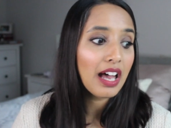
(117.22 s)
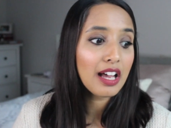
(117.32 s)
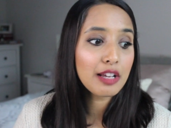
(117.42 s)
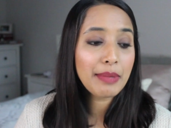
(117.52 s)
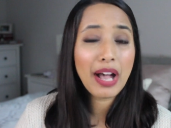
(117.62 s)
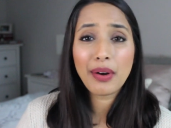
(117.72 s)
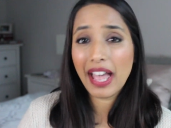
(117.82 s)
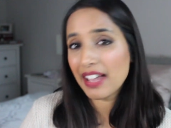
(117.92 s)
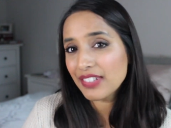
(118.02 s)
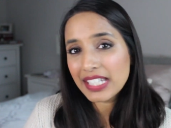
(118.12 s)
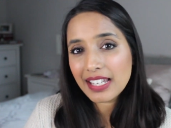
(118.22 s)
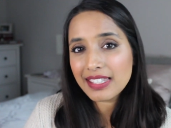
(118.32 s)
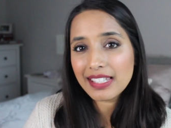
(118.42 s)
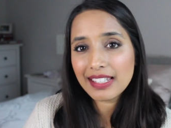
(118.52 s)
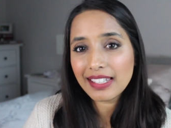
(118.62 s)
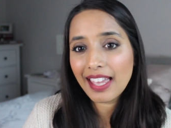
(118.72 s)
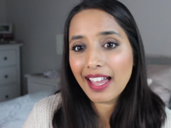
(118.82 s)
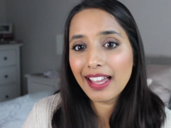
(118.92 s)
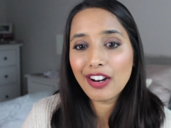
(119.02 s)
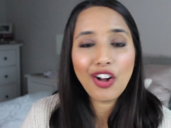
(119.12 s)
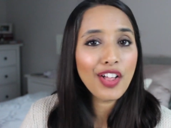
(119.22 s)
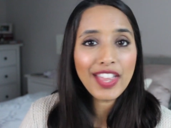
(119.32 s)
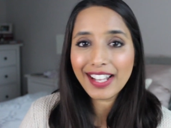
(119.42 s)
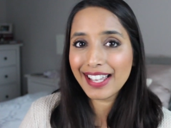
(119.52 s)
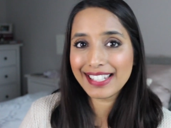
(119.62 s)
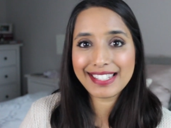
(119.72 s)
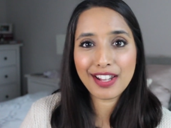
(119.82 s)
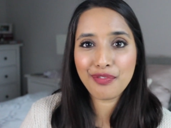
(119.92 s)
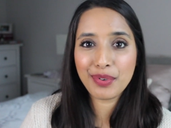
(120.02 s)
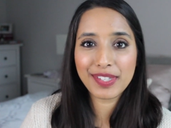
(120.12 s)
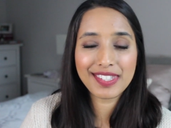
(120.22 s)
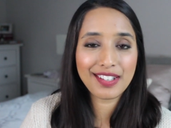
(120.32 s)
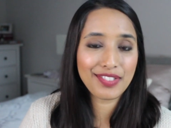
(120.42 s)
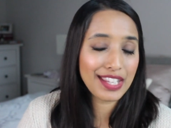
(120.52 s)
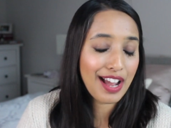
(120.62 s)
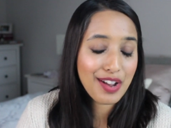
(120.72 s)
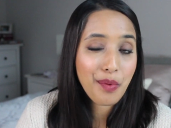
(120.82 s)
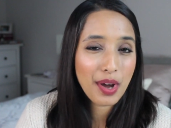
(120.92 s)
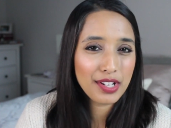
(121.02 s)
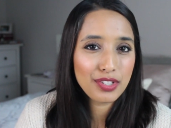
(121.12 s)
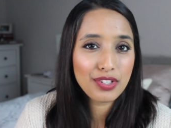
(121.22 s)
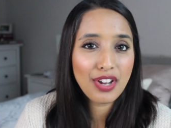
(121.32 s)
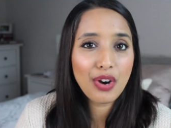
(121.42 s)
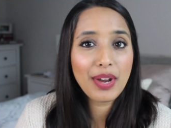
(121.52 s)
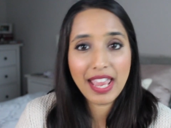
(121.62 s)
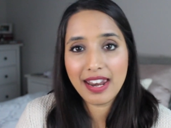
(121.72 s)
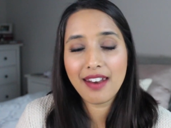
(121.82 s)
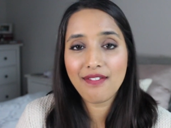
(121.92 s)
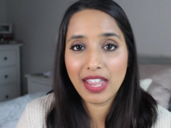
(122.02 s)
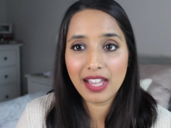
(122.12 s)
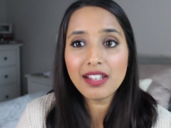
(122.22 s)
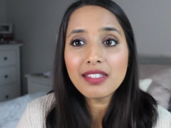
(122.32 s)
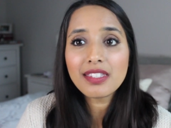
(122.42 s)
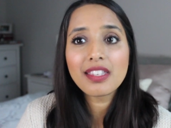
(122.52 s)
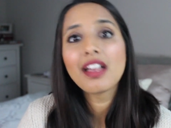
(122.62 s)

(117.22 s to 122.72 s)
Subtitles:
how heavy does it get. All that kind of stuff was stuff that I wanted to know in advance,